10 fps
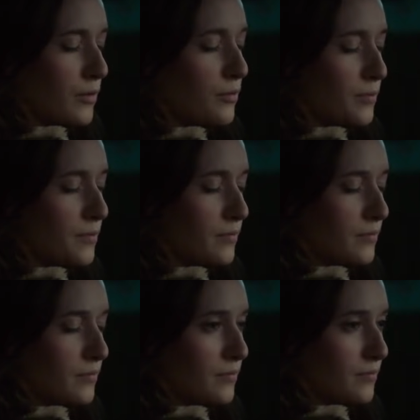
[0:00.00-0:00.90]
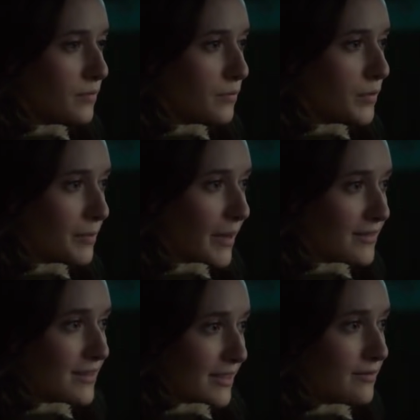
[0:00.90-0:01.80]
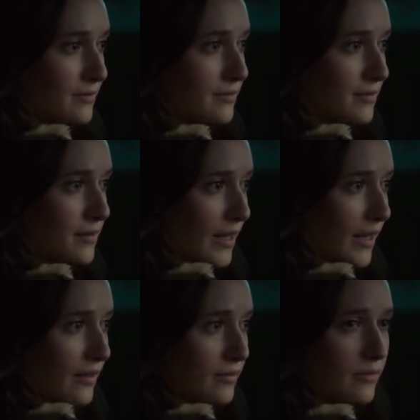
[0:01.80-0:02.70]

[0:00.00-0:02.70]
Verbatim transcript: You were amazing today.